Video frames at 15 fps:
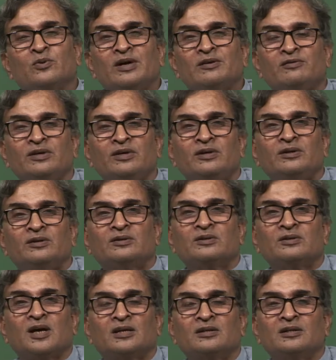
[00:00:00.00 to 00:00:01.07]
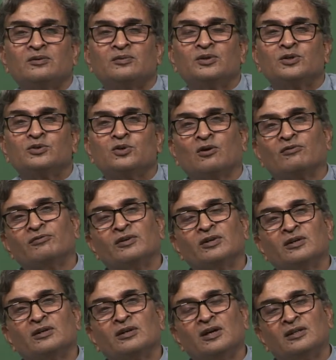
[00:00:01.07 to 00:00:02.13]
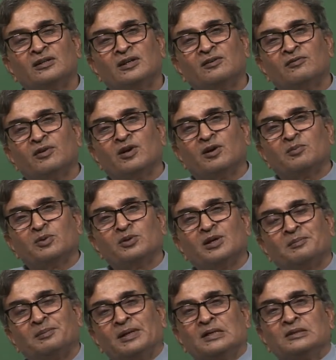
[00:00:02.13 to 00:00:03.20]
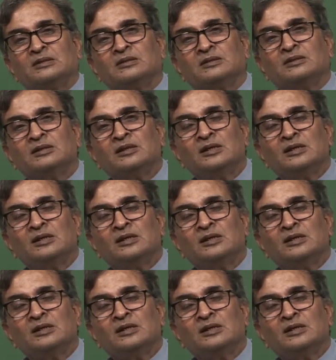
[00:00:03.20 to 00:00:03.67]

is why we started with the softener and then we come to the repellency.